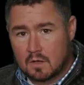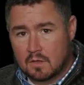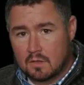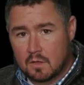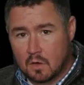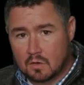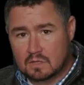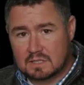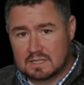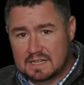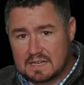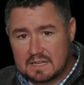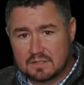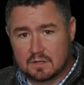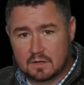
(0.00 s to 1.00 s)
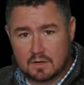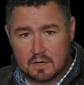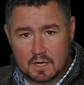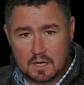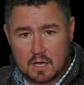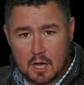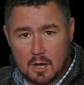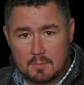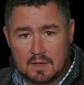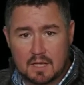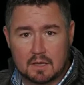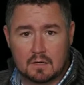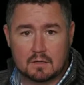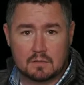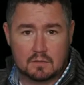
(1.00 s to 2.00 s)
Those leads are going to come
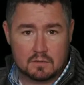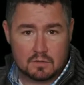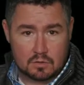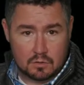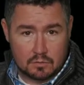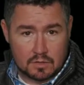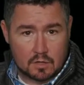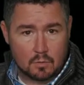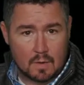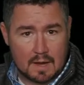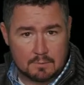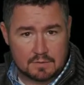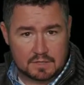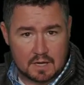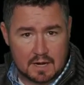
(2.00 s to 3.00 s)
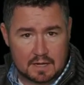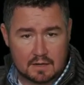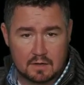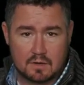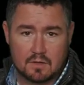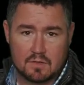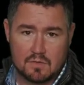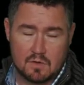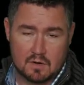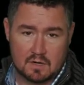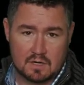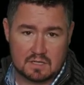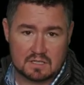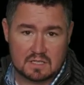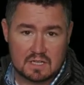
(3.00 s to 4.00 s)
in to your website. They're going
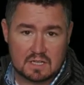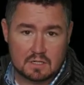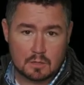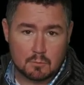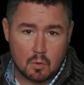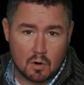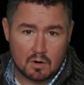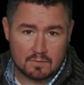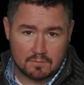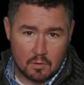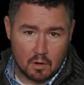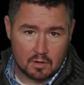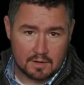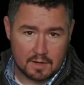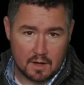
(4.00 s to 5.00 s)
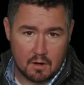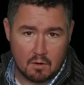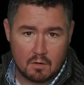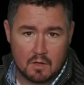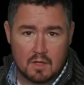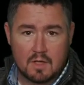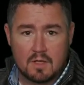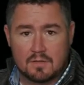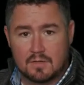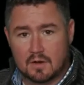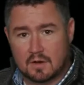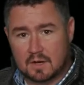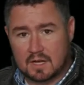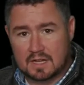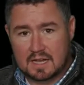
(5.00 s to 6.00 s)
to see your portfolio. They're
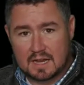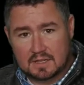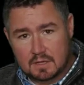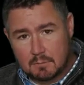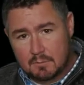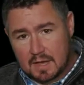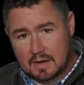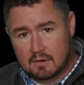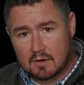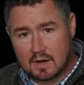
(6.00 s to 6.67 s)
going to get to better